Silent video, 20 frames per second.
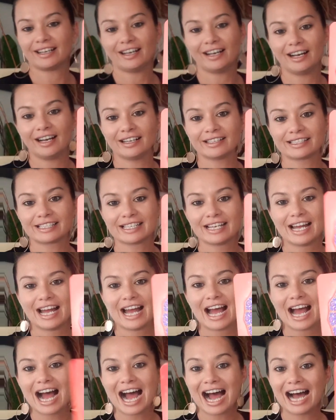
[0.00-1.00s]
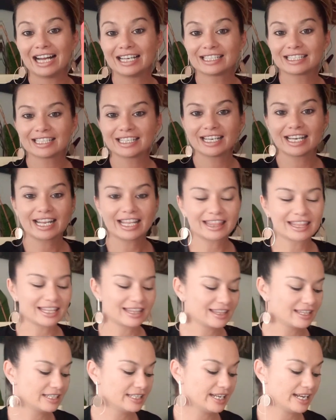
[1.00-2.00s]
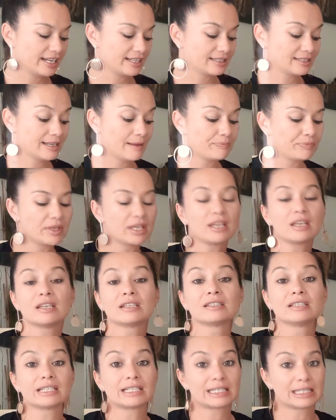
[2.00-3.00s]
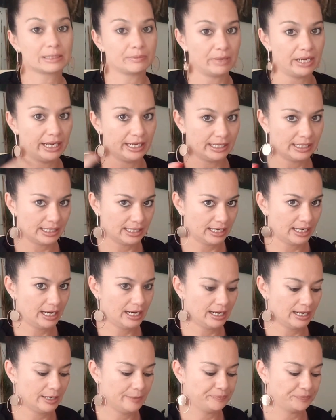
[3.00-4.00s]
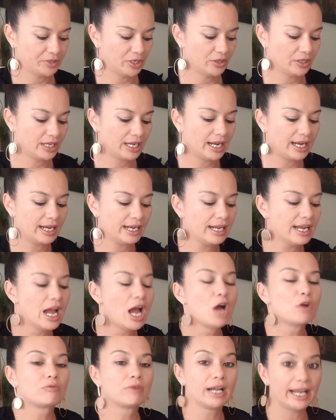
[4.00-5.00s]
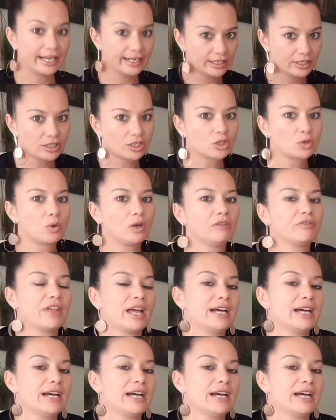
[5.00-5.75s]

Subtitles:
card underneath the deck, something is expanding here, okay? Related to 12th